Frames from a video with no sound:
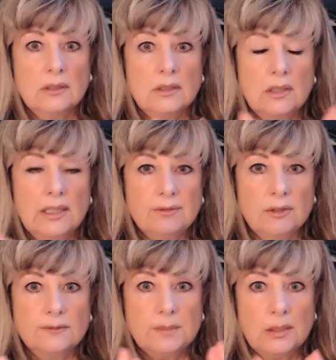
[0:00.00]
the level
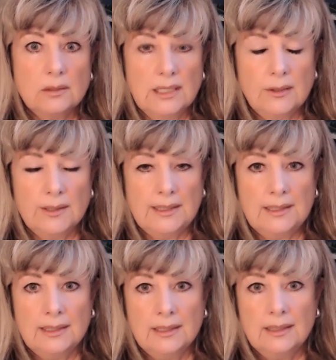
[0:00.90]
of
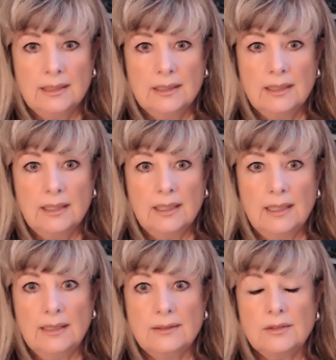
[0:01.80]
polarity
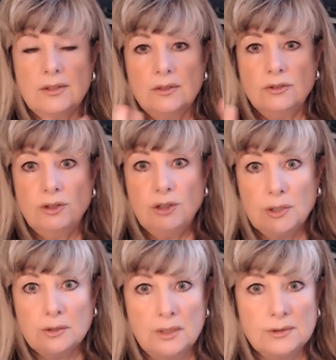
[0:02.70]
at the
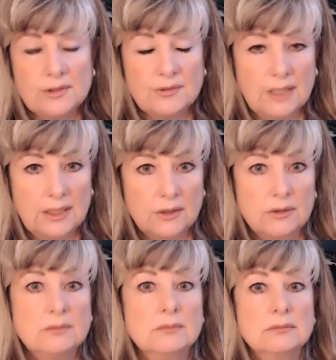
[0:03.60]
neurosphere
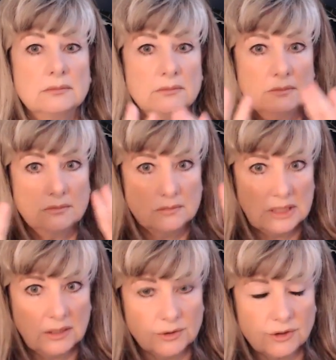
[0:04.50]

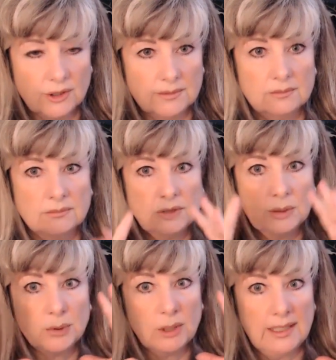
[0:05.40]
culture, the
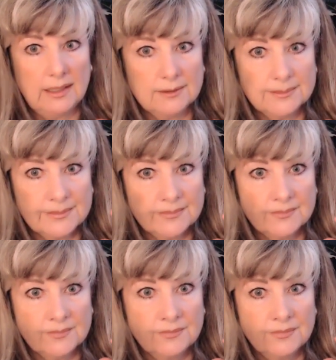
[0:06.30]
brain,
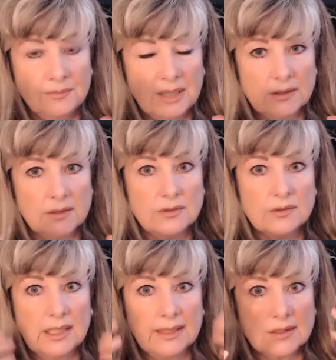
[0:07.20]
because
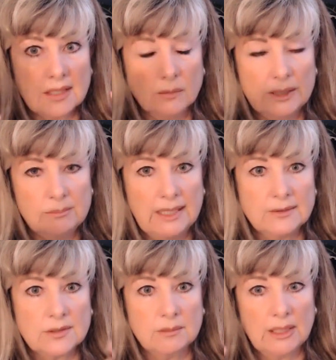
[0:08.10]
that's how we
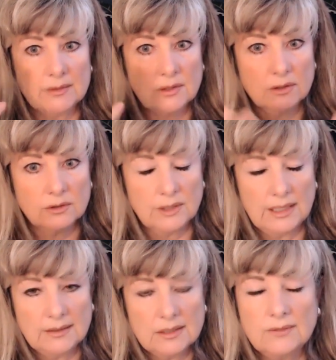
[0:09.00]
maximize our
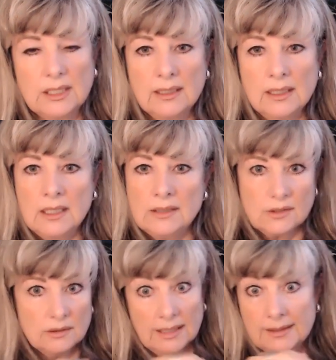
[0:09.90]
creativity.
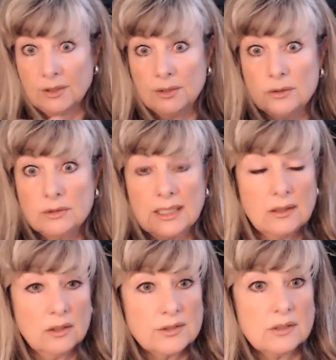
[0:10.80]
So I know that
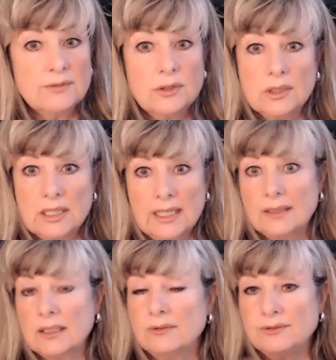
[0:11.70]
lots of you are going to
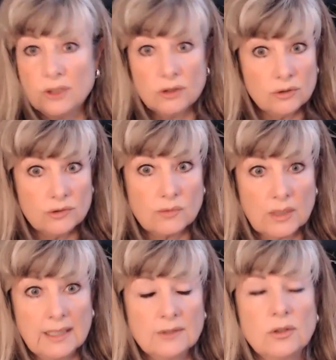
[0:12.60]
get confused
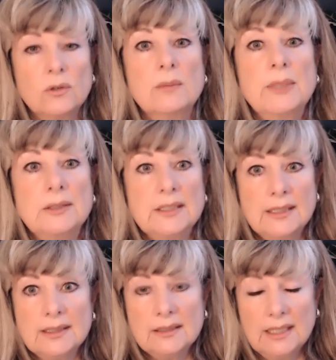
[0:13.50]
when I talk about
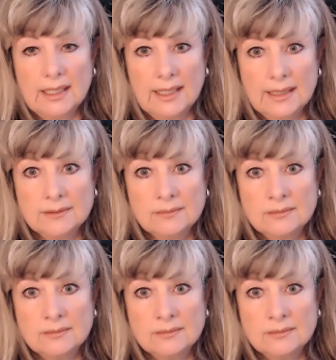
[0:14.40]
yin and yang.